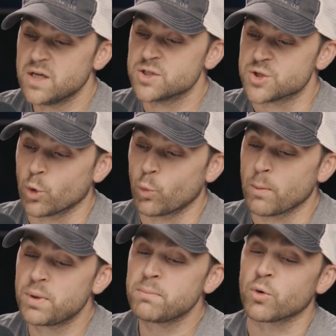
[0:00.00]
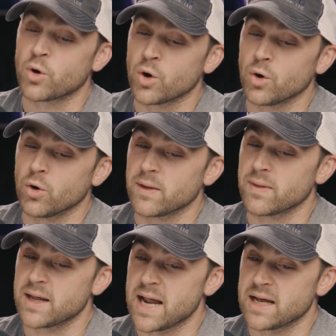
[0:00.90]
So when people call and
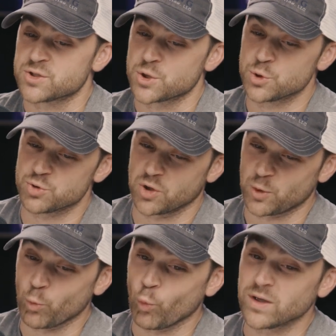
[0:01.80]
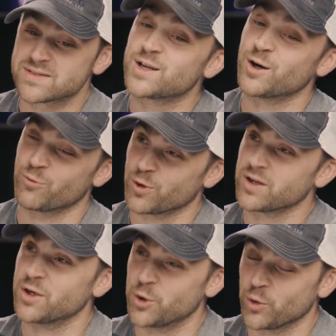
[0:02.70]
they ask usually what's covered
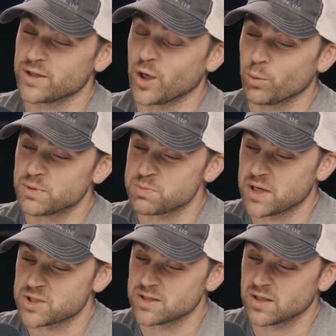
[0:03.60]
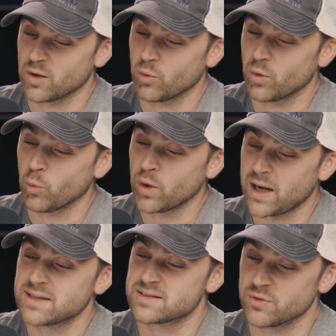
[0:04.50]
during the home inspection, what
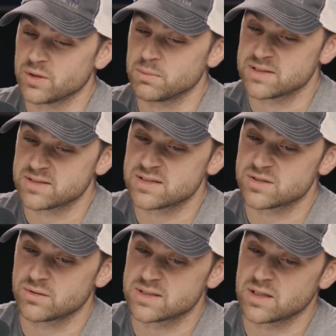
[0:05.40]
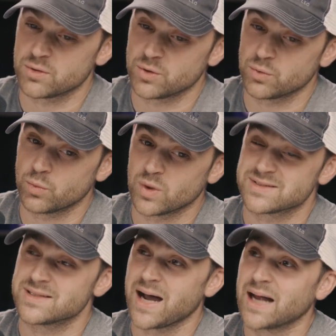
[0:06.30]
I tell them is it's easier to tell you
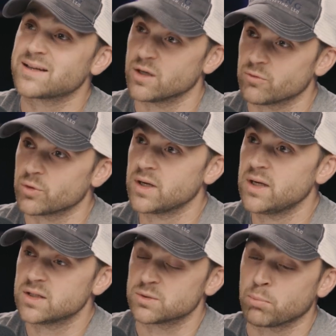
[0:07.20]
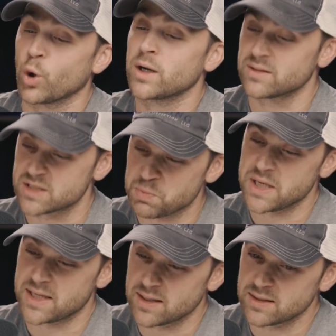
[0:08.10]
what's not covered. So broadly
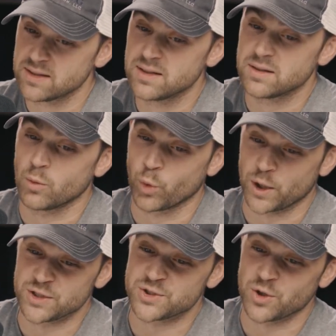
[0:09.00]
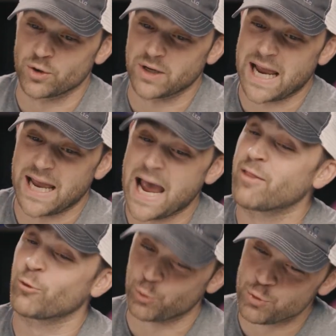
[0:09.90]
speaking, we're going to start
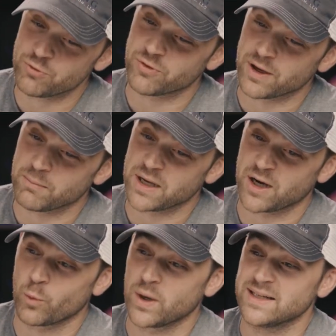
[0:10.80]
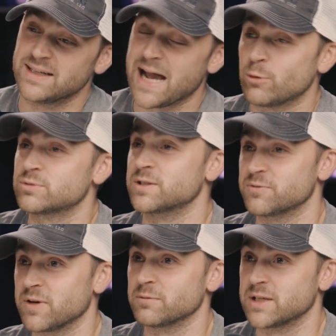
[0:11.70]
at the roof and make our way down to the
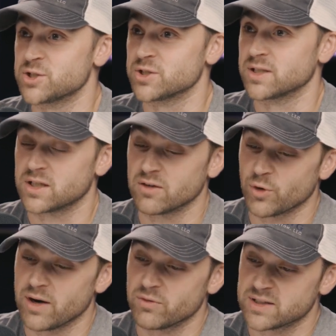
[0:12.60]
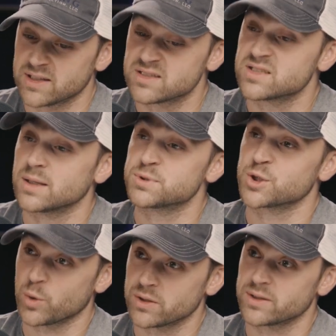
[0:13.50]
foundation and cover everything
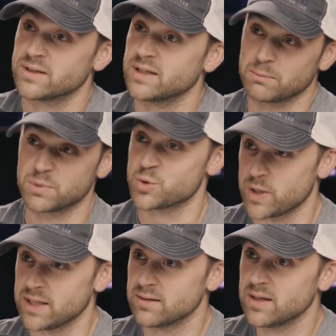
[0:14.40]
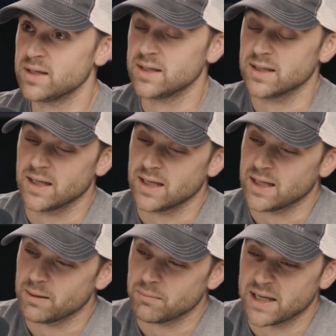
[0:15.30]
subsequently in between.
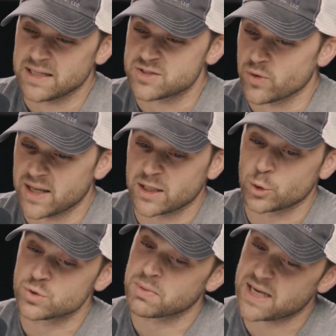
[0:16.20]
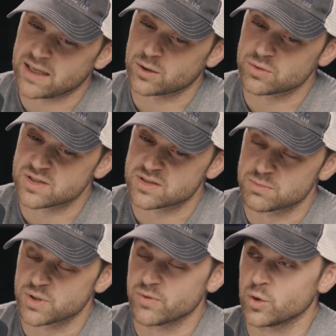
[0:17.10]
And so that includes mechanical
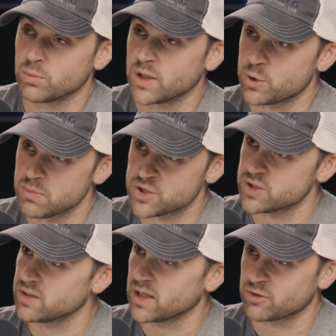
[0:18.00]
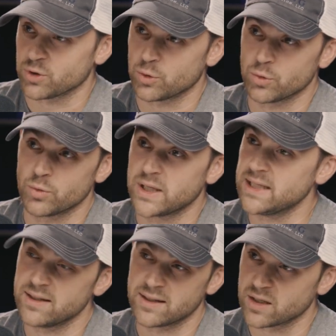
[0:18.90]
systems of the home, like you mentioned, electrical,
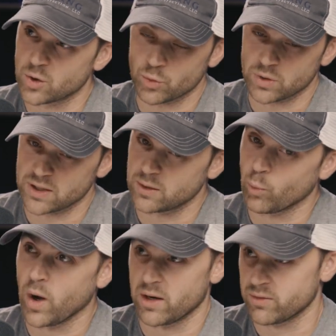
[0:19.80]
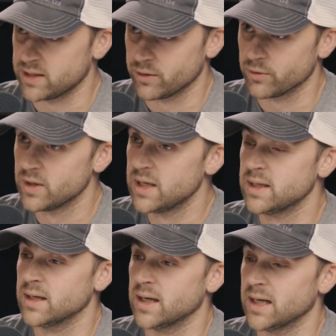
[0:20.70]
heating and cooling, water heater,
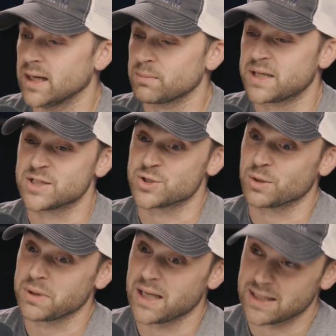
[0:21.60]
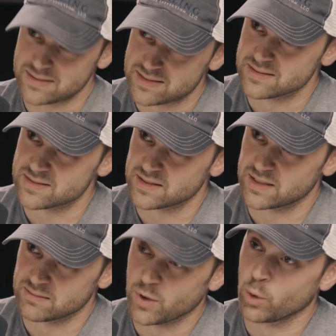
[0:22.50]
kitchen appliances
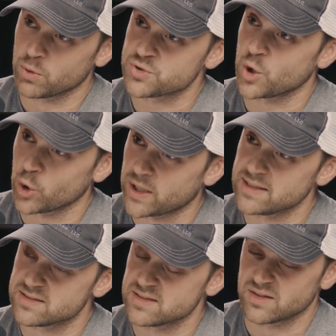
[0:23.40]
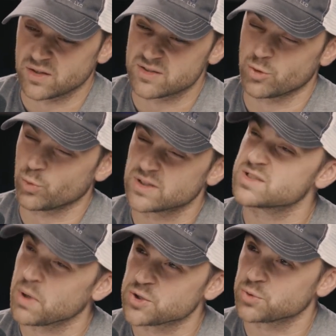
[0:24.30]
in almost all cases, unless they're really
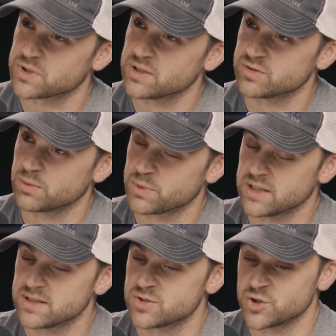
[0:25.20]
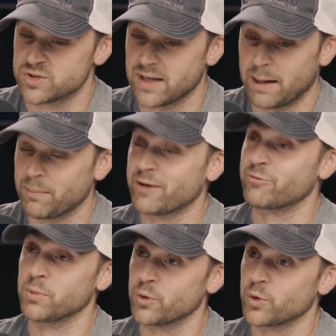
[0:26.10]
specialty or something that's just I'm not
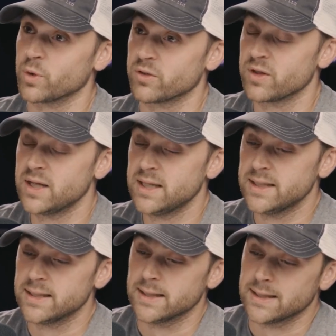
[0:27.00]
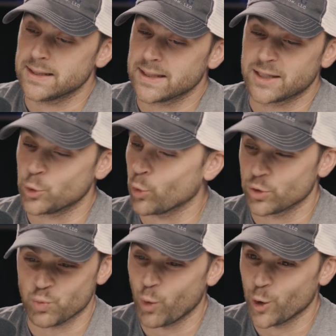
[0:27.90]
familiar with, and
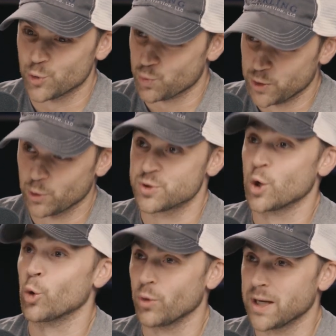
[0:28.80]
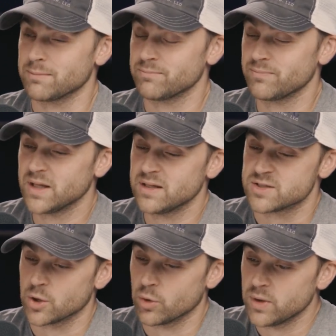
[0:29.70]
doors, walls, windows, the whole nine.
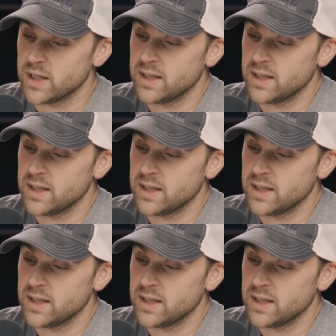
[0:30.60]
So